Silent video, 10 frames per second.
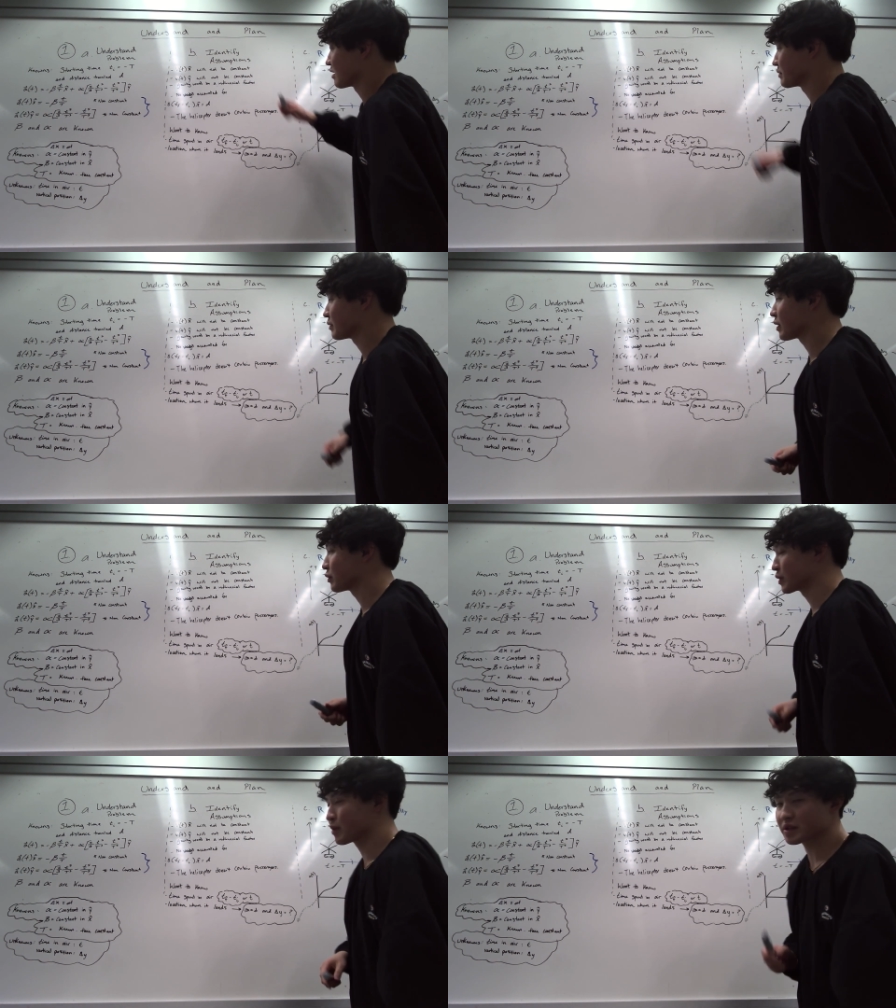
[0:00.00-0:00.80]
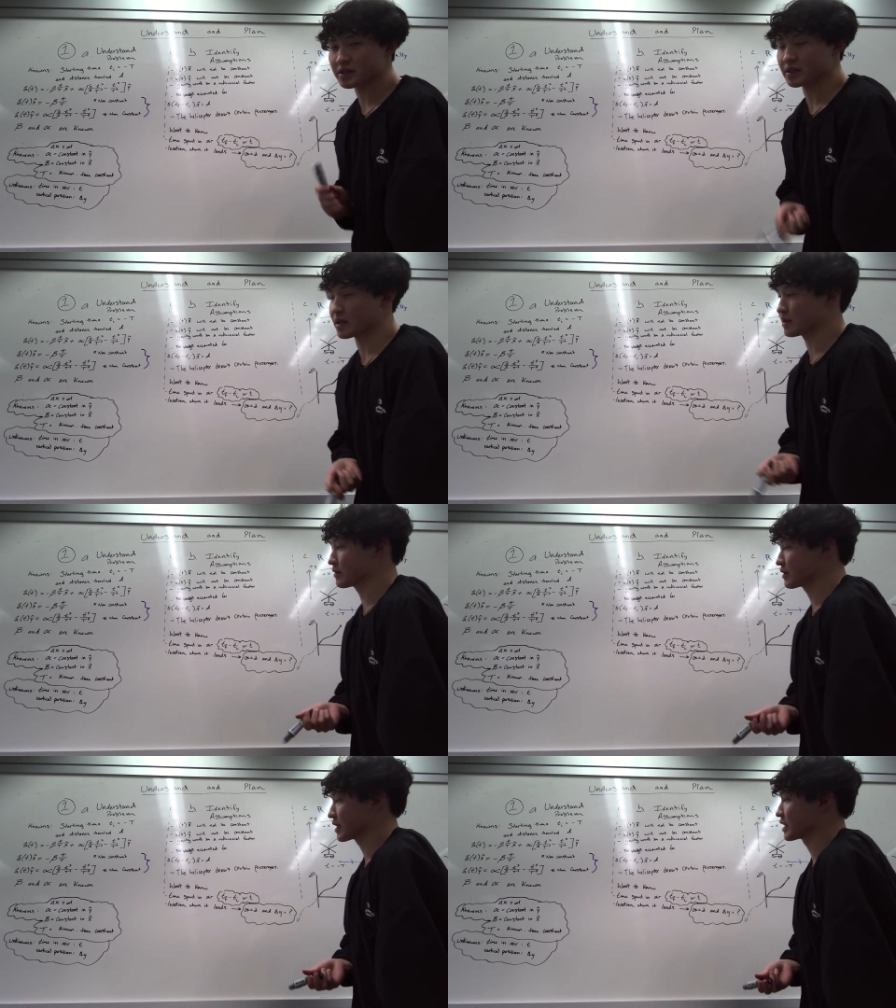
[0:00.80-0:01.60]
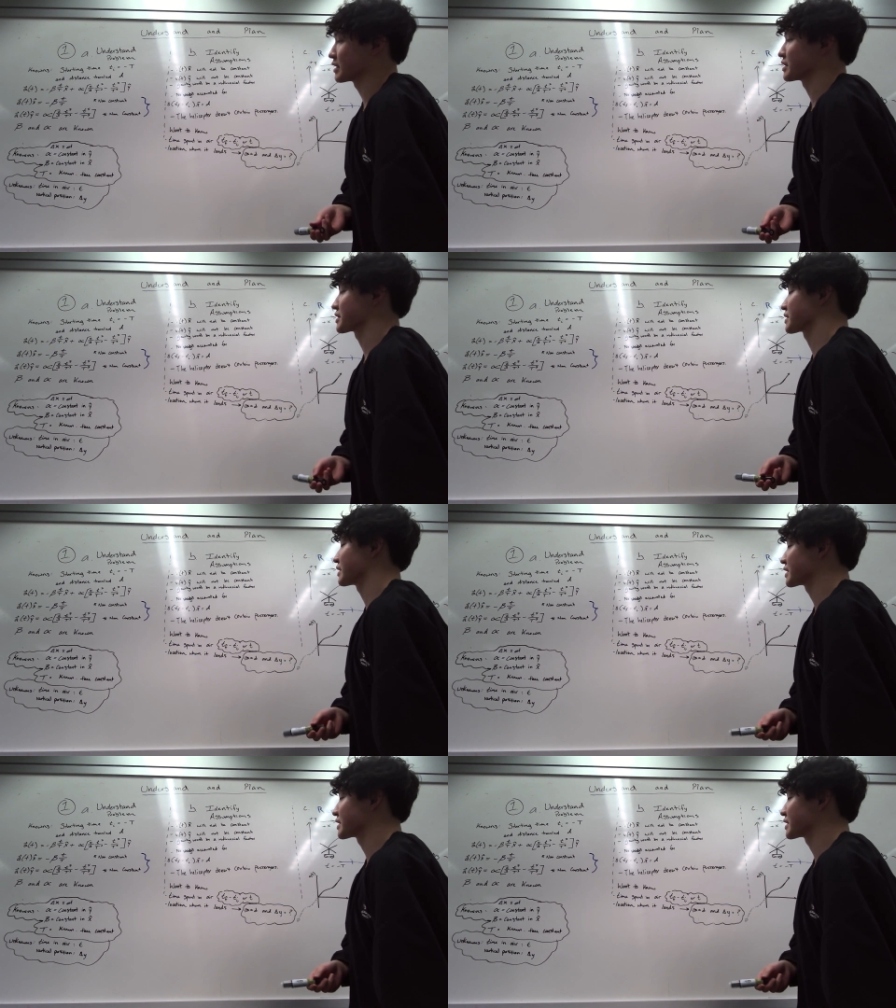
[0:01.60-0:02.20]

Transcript: But what we want to know is the